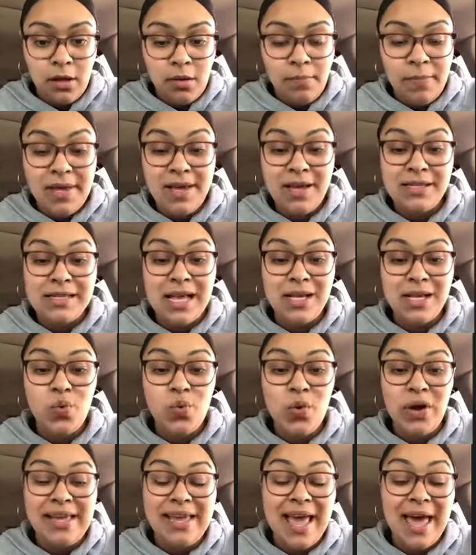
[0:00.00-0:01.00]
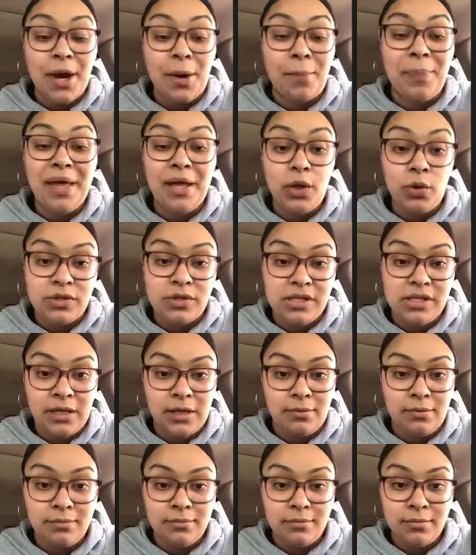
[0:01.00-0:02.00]
because guess what? He had a
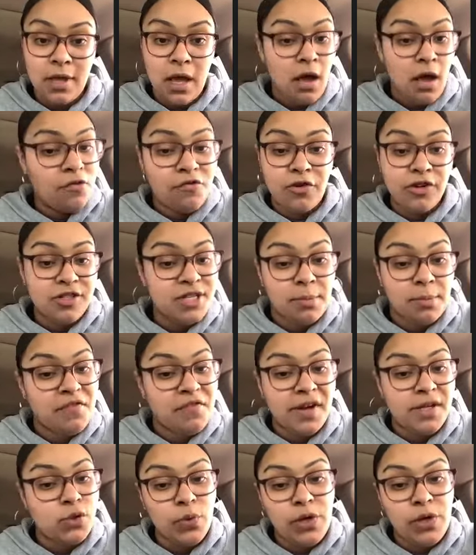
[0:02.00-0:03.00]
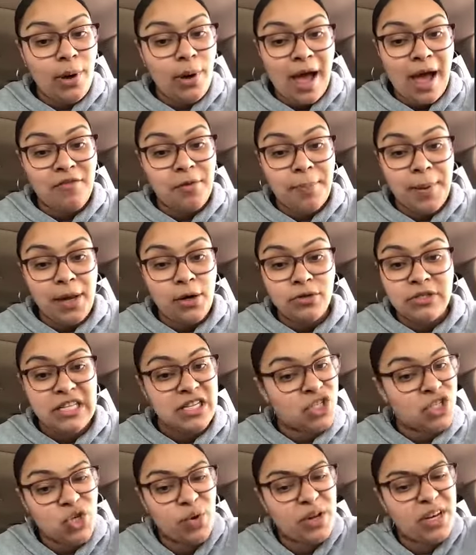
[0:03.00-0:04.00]
penalty. For some of us, we don't have a penalty,
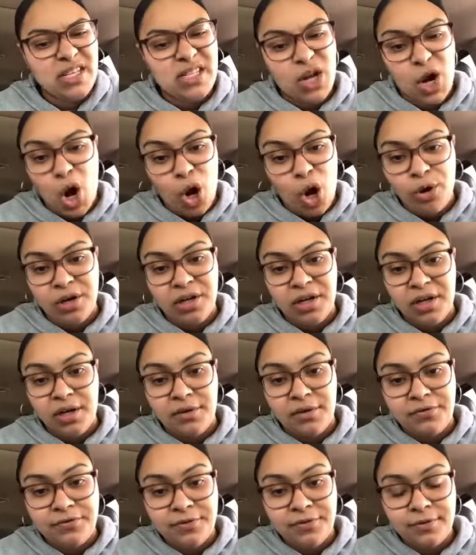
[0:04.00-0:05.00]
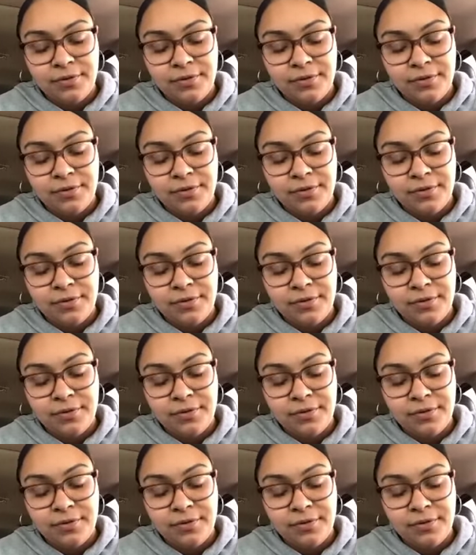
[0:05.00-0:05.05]
so it doesn't hurt enough.